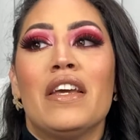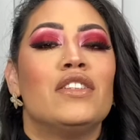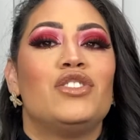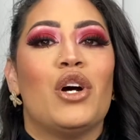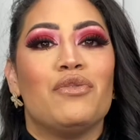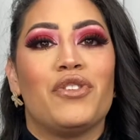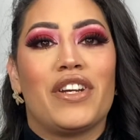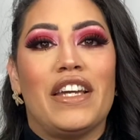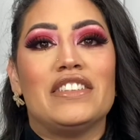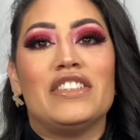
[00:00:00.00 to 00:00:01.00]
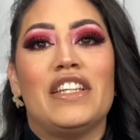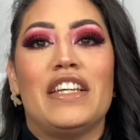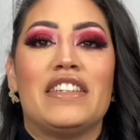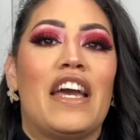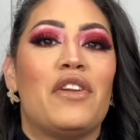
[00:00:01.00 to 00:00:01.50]
Don't forget to
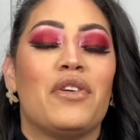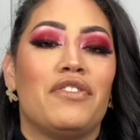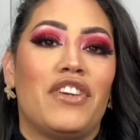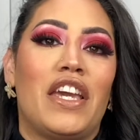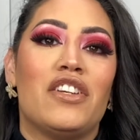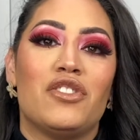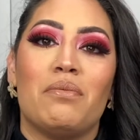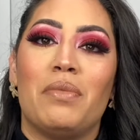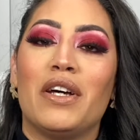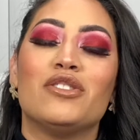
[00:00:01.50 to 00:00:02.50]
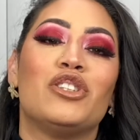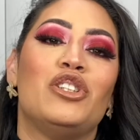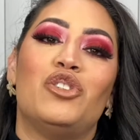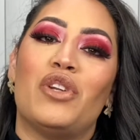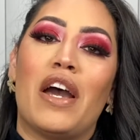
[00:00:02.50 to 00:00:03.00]
hit that notification bell so you
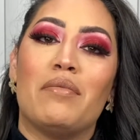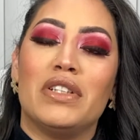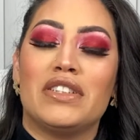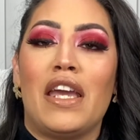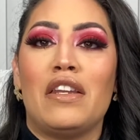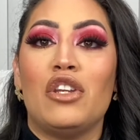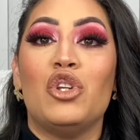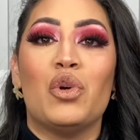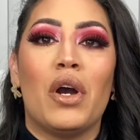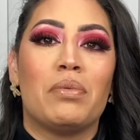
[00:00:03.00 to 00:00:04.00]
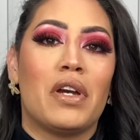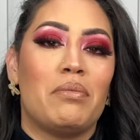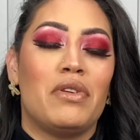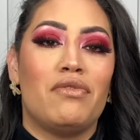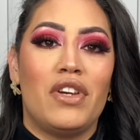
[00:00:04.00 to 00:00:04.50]
do not miss any new
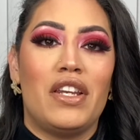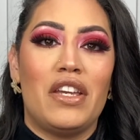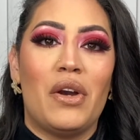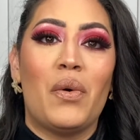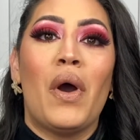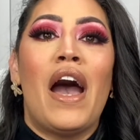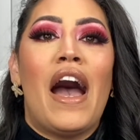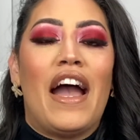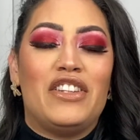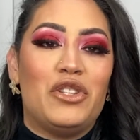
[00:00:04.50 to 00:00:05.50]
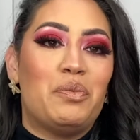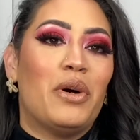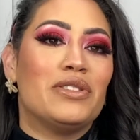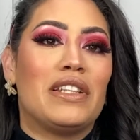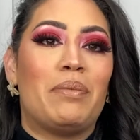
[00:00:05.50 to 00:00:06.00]
upcoming video. I do
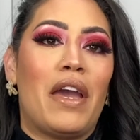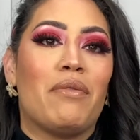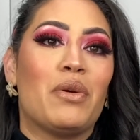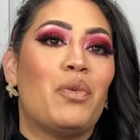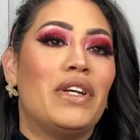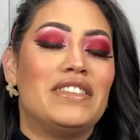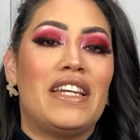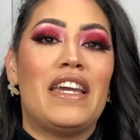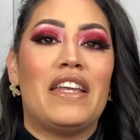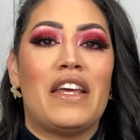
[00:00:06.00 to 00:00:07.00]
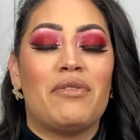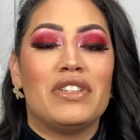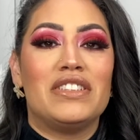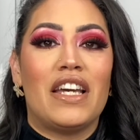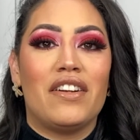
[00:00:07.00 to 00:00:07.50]
post up every Wednesday and every
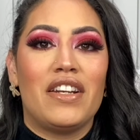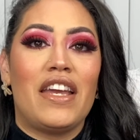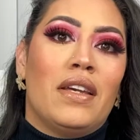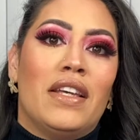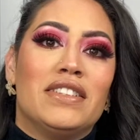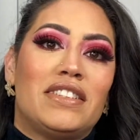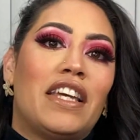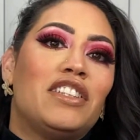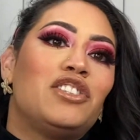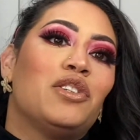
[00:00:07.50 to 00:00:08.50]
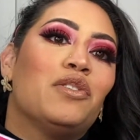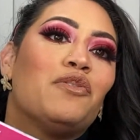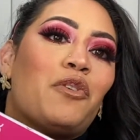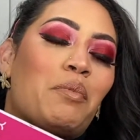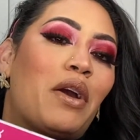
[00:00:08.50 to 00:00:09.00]
Saturday. And stay tuned
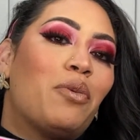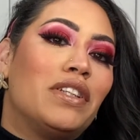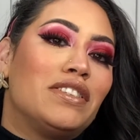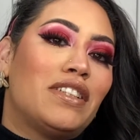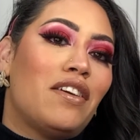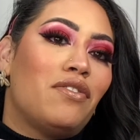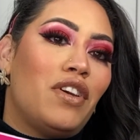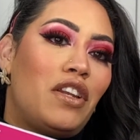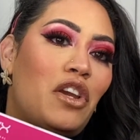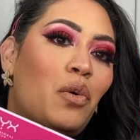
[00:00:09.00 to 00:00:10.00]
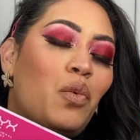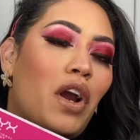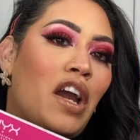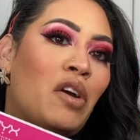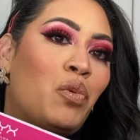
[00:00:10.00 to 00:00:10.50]
for my Wednesday video where
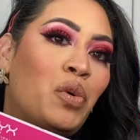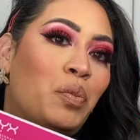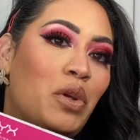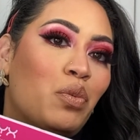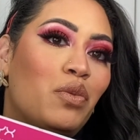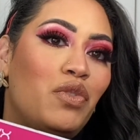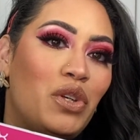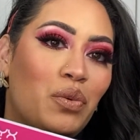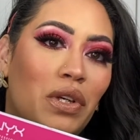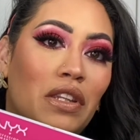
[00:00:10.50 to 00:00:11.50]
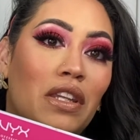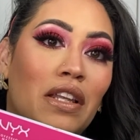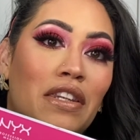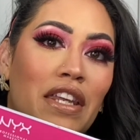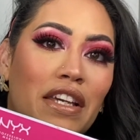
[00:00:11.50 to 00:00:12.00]
I will be reviewing the
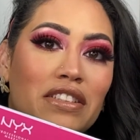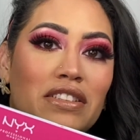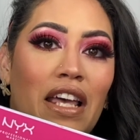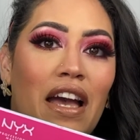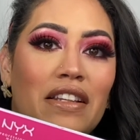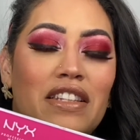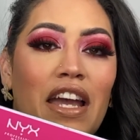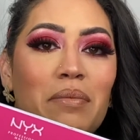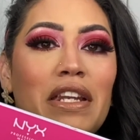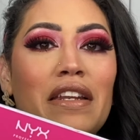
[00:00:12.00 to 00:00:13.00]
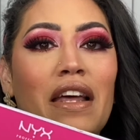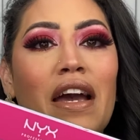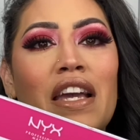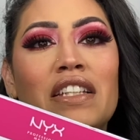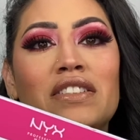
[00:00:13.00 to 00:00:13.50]
NYX Diamond and
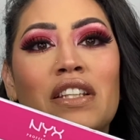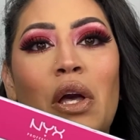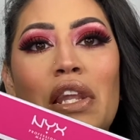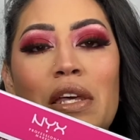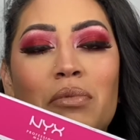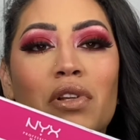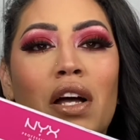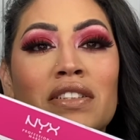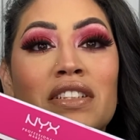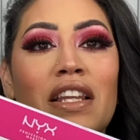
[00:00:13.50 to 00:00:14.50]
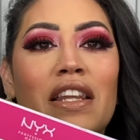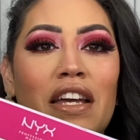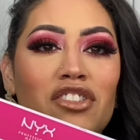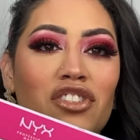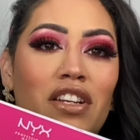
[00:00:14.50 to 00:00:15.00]
Ice lip gloss
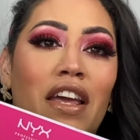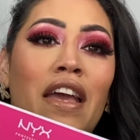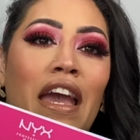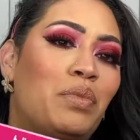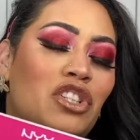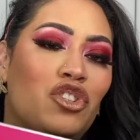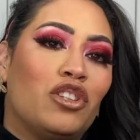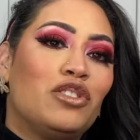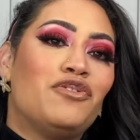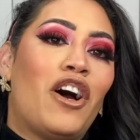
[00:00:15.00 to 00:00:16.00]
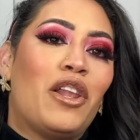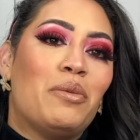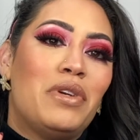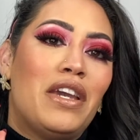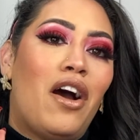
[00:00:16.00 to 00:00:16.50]
collection. Be sure to follow
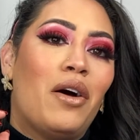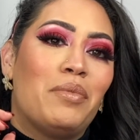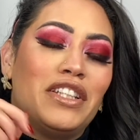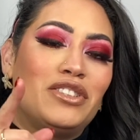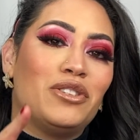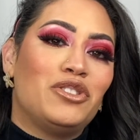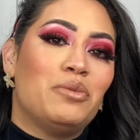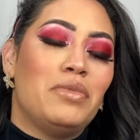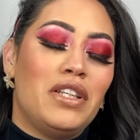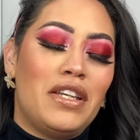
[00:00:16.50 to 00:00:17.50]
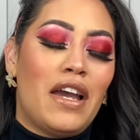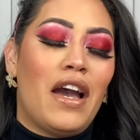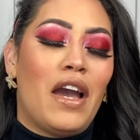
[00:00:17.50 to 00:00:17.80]
me on my social media.